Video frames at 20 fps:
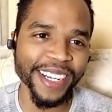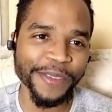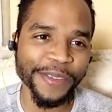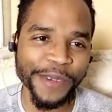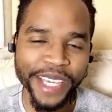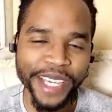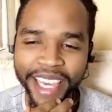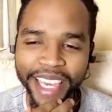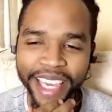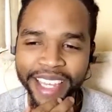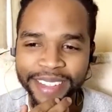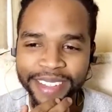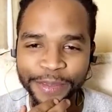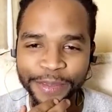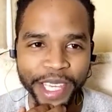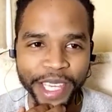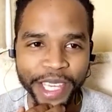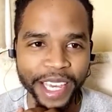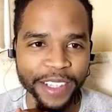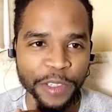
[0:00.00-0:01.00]
we
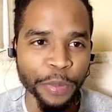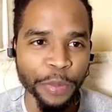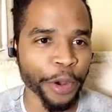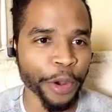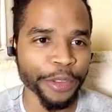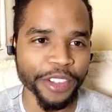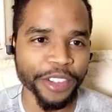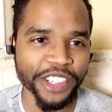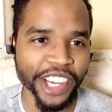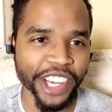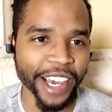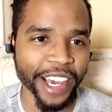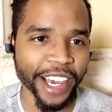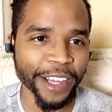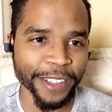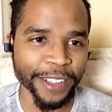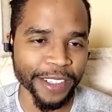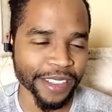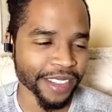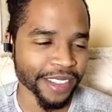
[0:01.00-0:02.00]
can't spoil a
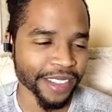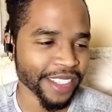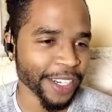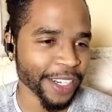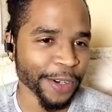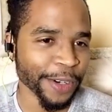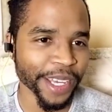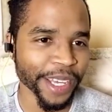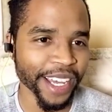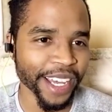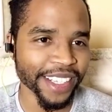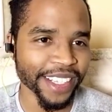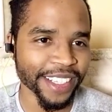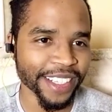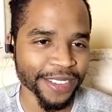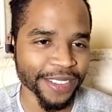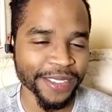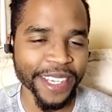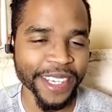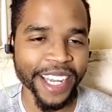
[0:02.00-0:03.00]
child, and we gotta
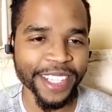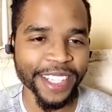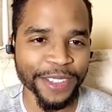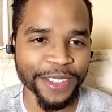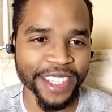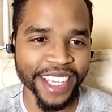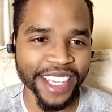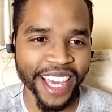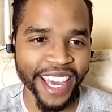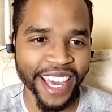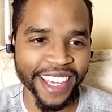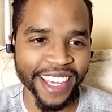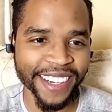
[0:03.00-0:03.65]
use the cane,